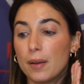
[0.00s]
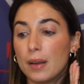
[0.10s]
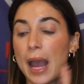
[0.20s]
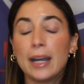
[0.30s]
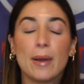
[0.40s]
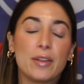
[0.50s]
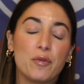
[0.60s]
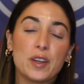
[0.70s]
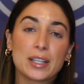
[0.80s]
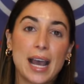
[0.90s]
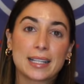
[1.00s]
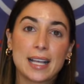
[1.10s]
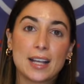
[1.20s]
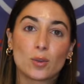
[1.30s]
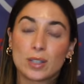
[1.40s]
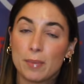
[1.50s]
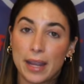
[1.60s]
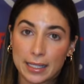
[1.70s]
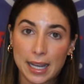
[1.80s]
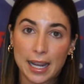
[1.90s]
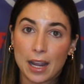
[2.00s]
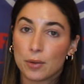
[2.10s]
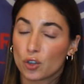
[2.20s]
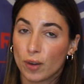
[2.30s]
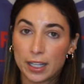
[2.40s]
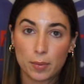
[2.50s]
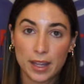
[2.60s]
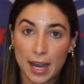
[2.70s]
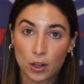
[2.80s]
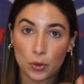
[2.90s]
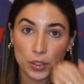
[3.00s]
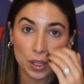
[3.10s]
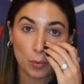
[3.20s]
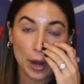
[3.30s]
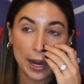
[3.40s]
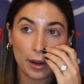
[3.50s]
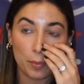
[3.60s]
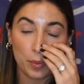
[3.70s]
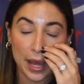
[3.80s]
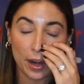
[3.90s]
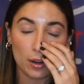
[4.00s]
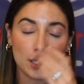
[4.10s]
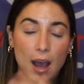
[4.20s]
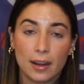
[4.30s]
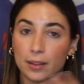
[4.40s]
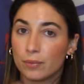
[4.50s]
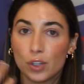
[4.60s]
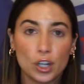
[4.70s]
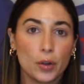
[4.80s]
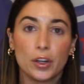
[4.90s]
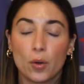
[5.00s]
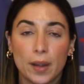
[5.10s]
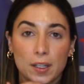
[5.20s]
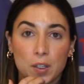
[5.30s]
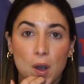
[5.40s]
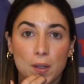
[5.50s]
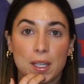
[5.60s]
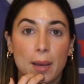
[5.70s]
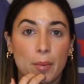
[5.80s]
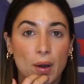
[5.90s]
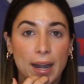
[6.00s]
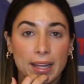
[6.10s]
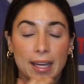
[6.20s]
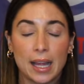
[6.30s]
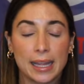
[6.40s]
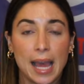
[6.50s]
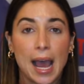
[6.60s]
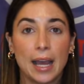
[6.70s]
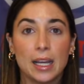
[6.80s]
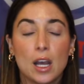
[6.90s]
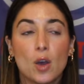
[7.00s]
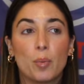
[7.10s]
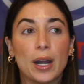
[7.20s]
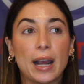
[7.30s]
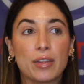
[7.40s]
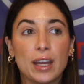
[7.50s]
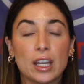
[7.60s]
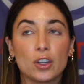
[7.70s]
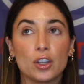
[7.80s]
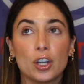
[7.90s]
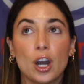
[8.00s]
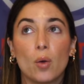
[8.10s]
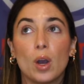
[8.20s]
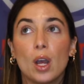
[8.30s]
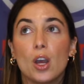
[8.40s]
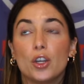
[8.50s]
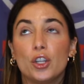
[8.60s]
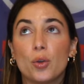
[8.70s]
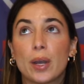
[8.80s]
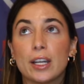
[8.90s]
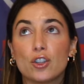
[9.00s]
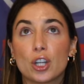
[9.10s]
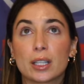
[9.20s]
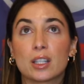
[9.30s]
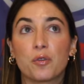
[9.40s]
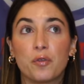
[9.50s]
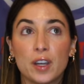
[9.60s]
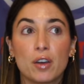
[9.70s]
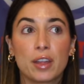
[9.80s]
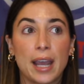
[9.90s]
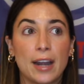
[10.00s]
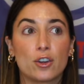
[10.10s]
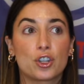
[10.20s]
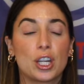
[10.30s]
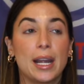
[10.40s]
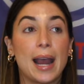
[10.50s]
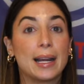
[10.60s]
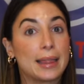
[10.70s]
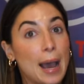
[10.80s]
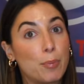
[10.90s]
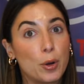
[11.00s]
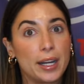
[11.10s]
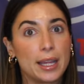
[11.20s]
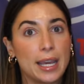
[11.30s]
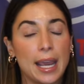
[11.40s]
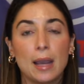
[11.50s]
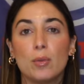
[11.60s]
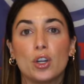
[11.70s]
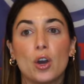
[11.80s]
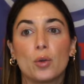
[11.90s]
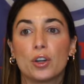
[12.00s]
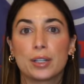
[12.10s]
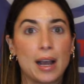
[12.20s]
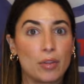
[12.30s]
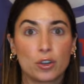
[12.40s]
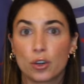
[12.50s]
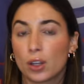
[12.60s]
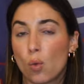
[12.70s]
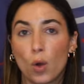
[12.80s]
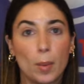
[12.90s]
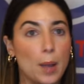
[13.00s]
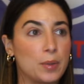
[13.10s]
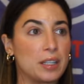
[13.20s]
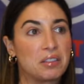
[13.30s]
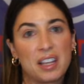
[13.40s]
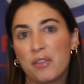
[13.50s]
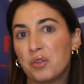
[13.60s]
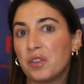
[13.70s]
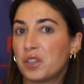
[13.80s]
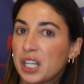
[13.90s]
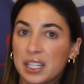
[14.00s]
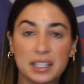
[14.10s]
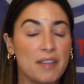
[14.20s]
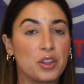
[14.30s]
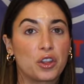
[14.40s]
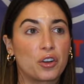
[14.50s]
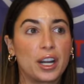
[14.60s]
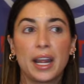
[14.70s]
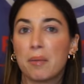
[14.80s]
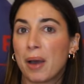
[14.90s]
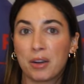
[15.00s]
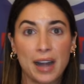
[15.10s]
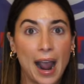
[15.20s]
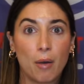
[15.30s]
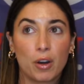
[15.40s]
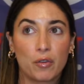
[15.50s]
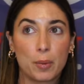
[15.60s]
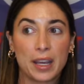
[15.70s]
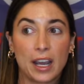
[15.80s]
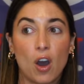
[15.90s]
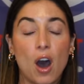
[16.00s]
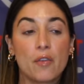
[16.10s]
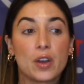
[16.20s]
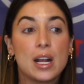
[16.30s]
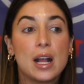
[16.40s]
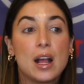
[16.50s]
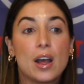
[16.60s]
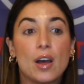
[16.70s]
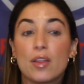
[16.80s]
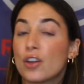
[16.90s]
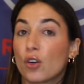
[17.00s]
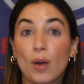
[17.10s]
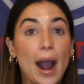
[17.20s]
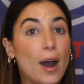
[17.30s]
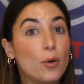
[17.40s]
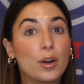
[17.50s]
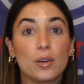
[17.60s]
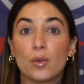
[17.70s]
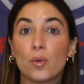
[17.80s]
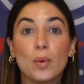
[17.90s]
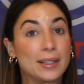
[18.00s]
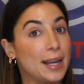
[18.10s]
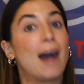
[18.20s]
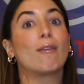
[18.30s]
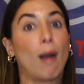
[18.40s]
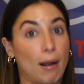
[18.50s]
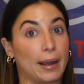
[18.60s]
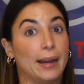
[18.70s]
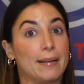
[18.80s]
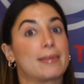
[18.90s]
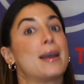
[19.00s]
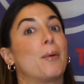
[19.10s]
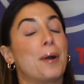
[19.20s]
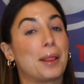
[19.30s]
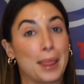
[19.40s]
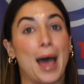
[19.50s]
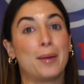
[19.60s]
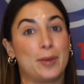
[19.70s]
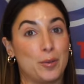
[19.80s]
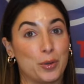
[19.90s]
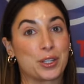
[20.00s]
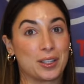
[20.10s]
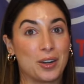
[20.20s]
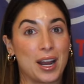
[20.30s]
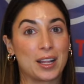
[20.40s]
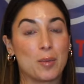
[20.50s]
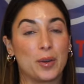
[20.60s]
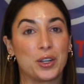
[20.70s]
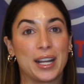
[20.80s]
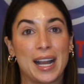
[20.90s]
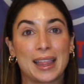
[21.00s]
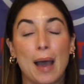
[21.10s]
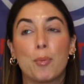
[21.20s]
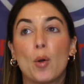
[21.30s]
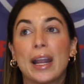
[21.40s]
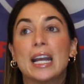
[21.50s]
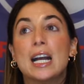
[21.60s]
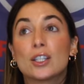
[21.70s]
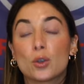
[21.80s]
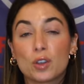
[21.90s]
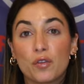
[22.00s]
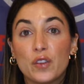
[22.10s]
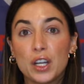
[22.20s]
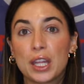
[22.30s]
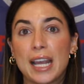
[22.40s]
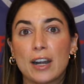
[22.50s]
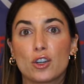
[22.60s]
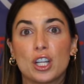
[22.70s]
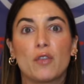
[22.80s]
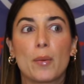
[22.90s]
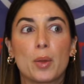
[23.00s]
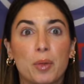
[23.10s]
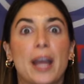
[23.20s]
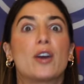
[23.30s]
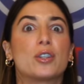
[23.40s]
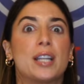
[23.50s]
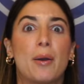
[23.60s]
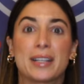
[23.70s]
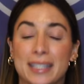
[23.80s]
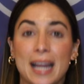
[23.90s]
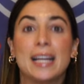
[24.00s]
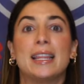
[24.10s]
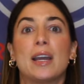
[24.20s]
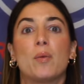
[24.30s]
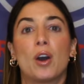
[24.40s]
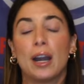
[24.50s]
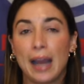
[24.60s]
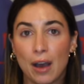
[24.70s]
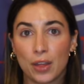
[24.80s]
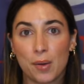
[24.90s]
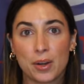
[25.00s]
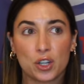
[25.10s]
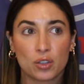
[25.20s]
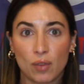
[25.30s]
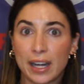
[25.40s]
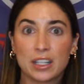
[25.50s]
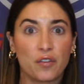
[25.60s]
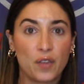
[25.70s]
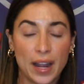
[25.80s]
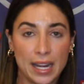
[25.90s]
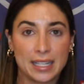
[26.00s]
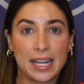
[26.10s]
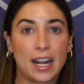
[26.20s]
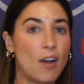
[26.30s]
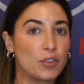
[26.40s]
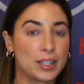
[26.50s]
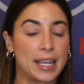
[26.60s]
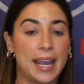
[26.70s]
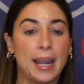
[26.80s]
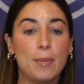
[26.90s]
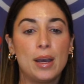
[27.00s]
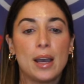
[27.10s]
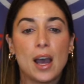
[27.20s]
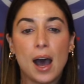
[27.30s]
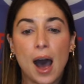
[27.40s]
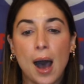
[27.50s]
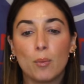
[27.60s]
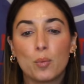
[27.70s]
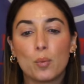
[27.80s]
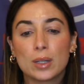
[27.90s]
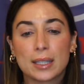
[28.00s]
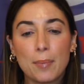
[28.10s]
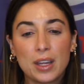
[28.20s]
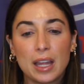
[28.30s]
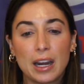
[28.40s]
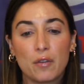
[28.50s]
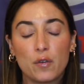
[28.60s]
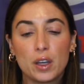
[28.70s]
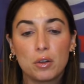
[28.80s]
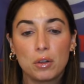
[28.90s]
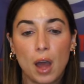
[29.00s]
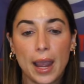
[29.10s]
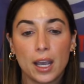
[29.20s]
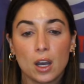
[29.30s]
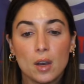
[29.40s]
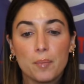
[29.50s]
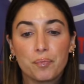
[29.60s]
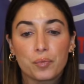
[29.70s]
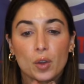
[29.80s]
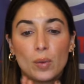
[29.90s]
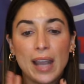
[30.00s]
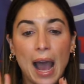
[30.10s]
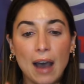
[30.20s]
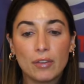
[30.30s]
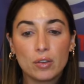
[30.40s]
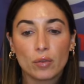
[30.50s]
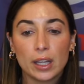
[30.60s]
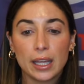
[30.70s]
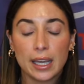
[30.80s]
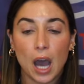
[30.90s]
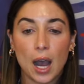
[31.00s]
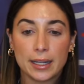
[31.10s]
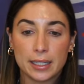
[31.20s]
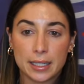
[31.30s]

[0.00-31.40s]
anyway, the field access was amazing. It was great to be that close to the players. You know, you don't get to talk to them or anything like that. But I think, you know, you can just feel the energy. And at that point in the game, you know, you're down there during the warm-ups. It's 7:15, 7:30, about an hour from kickoff. The crowd was not rocking. There were a lot of people still not in the building at that point. So to feel the energy from the players and how excited they were and how they were just ready to fight and take on this game was something that I feel like we haven't really gotten to